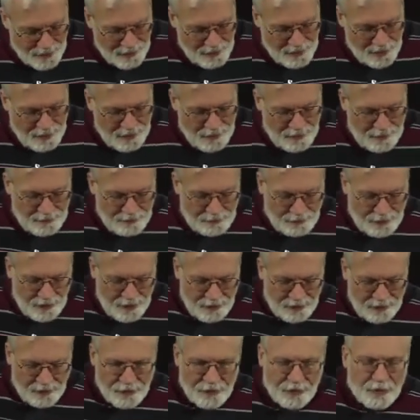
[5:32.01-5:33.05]
uh,
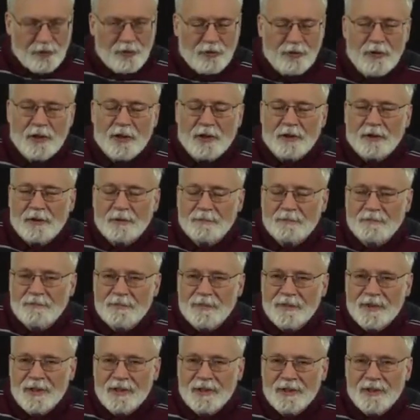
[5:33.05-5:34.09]
Francis Crick,
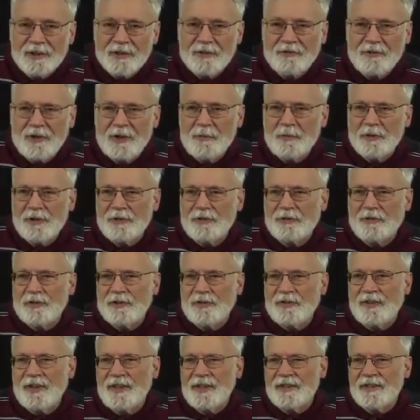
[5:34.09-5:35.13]
is famous for
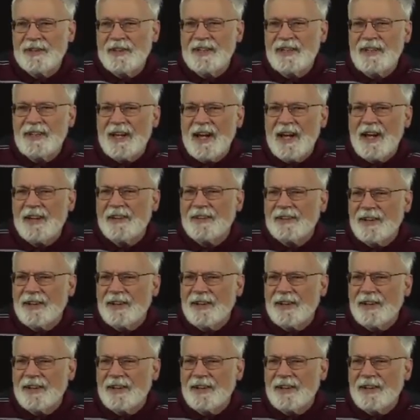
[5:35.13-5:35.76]
saying that he ha